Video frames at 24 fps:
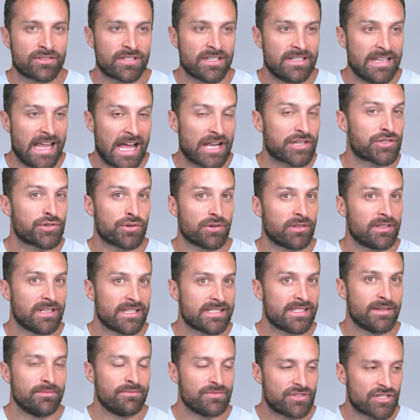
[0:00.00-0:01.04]
to
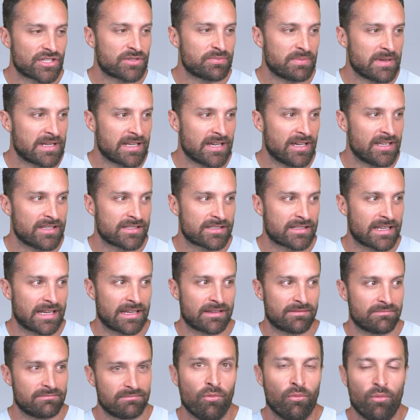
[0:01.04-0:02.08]
naturalism just because
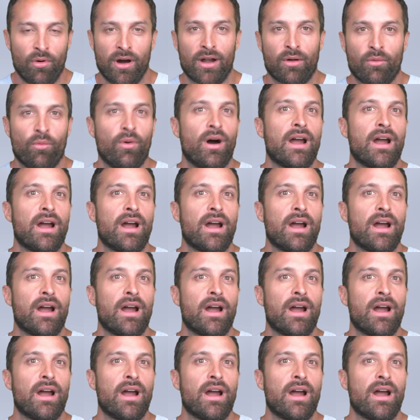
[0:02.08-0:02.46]
like what,